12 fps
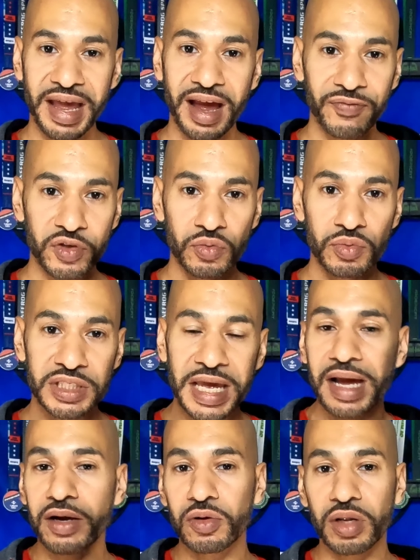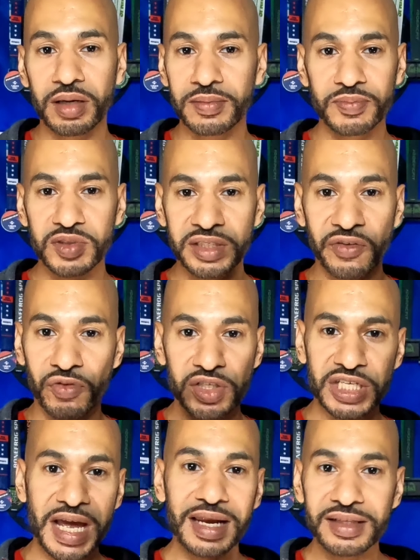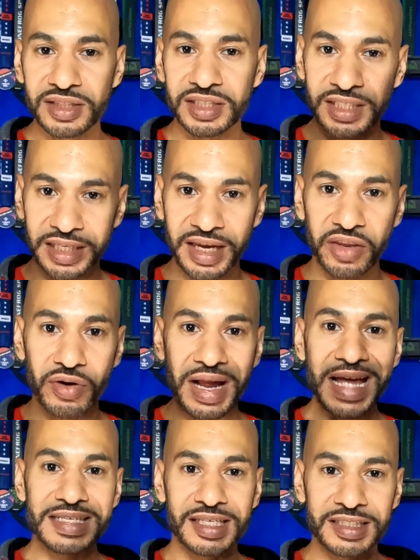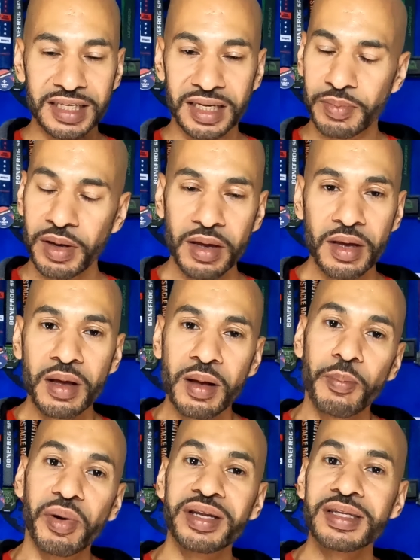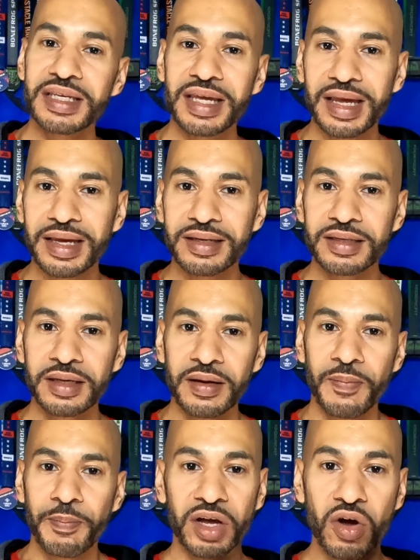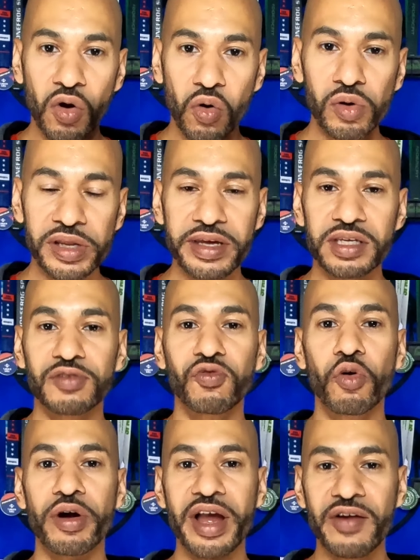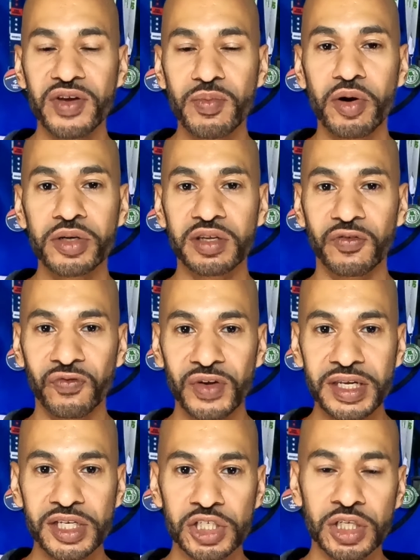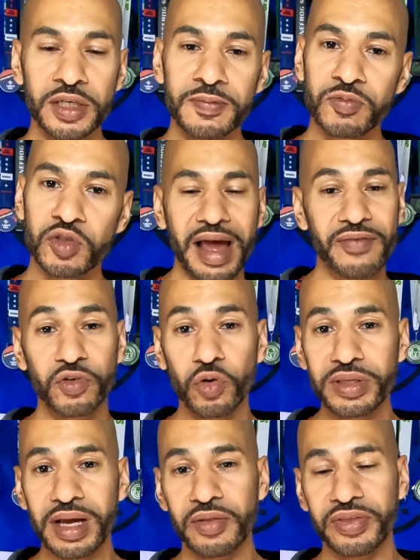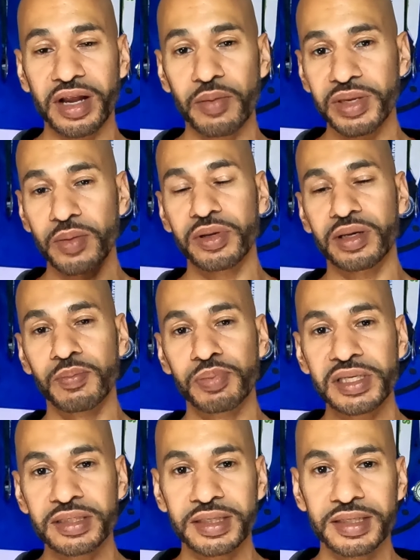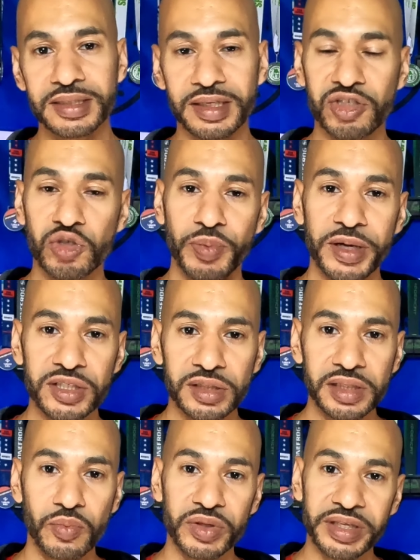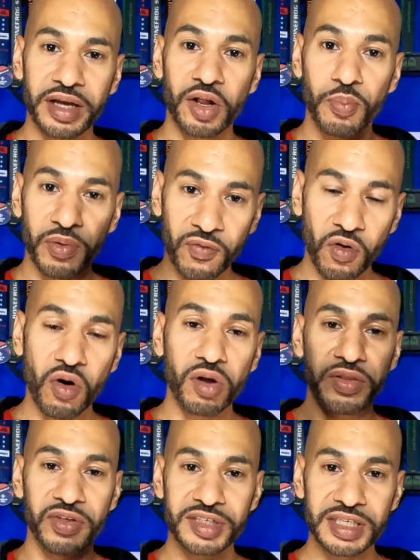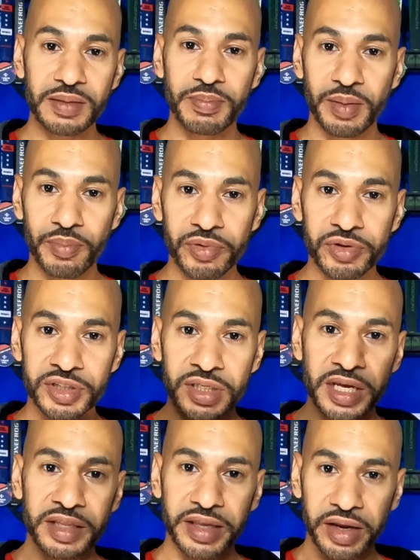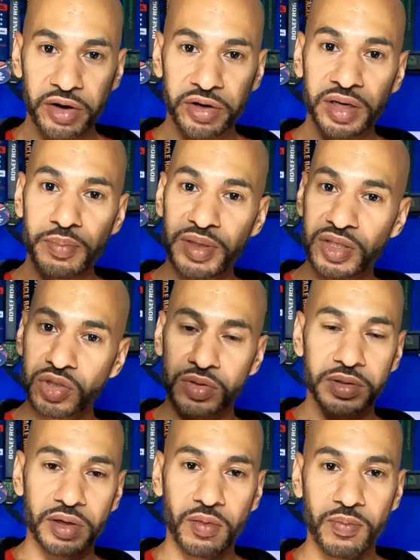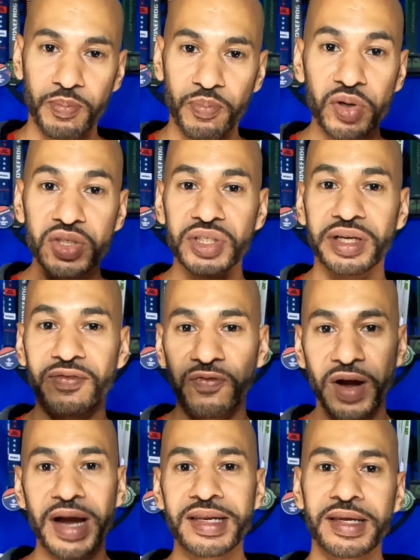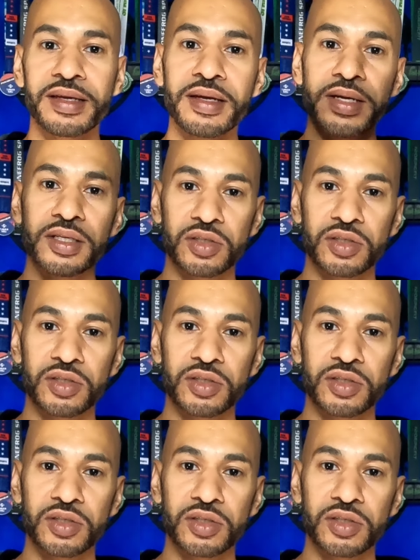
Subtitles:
and have to tackle different challenges together as a team. But in the end, the goal is for everyone to finish. I have no doubt that I'll be able to complete this, especially with the help of all of the team members that are going to be, pushing and fighting